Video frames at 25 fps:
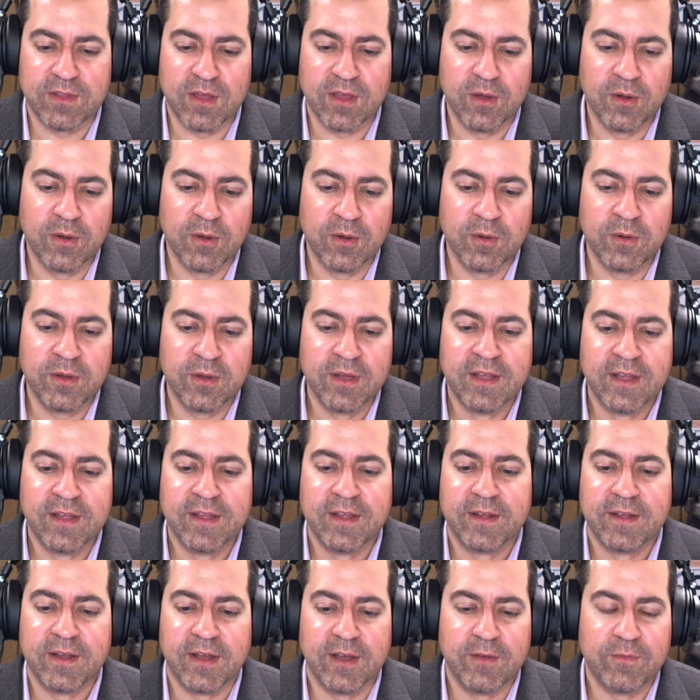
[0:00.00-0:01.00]
though,
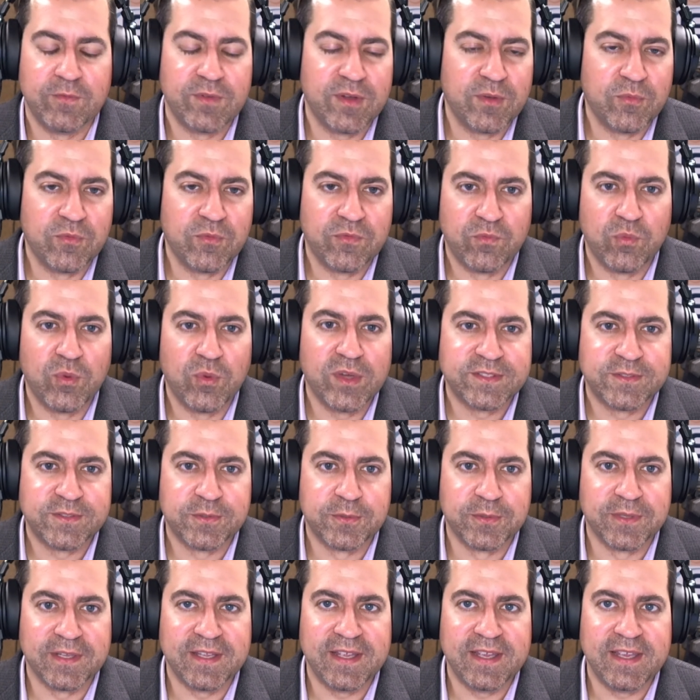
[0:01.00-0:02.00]
of, of
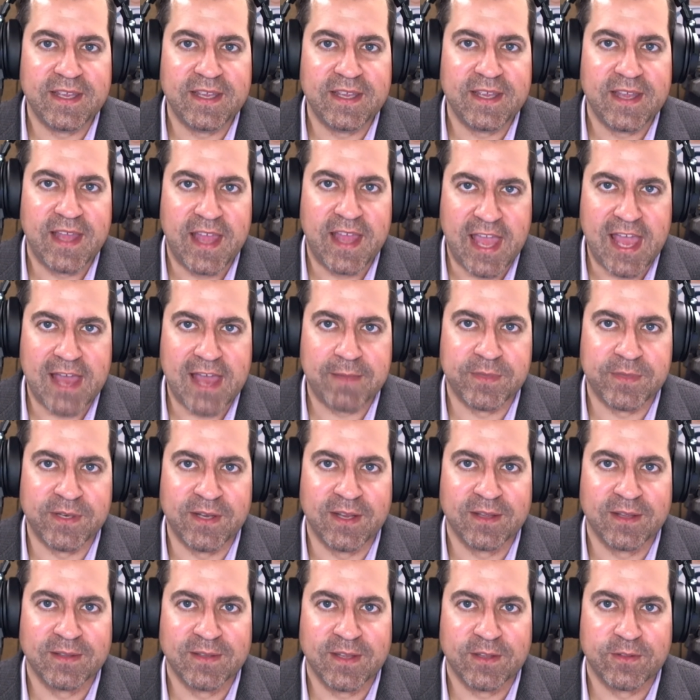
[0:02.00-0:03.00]
what's really
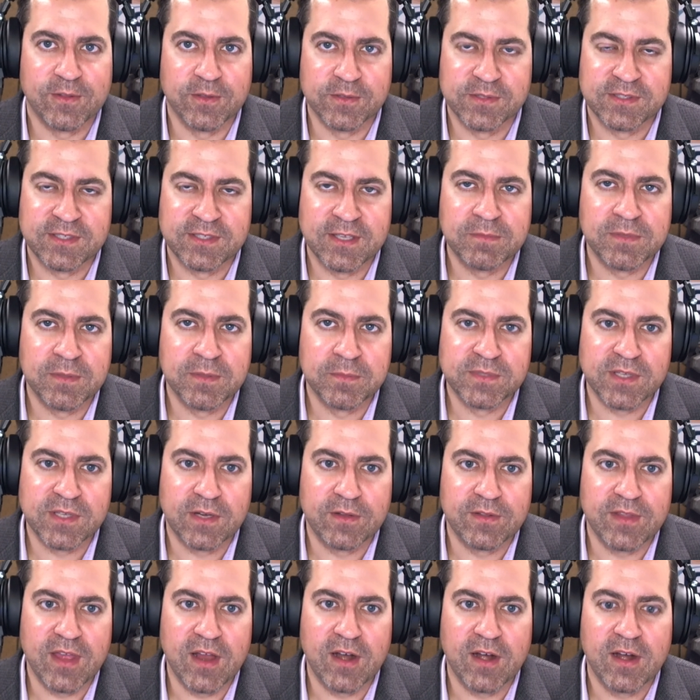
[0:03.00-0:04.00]
happening. Like those symptoms
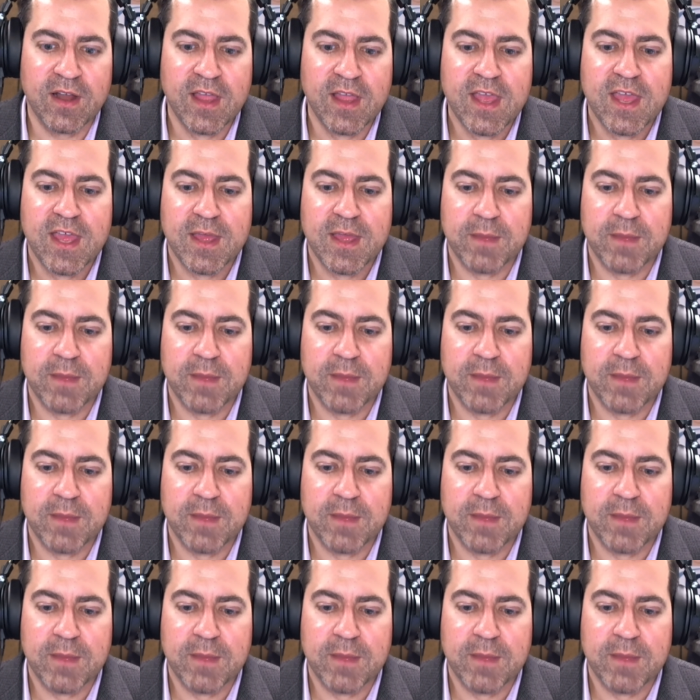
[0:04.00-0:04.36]
are there,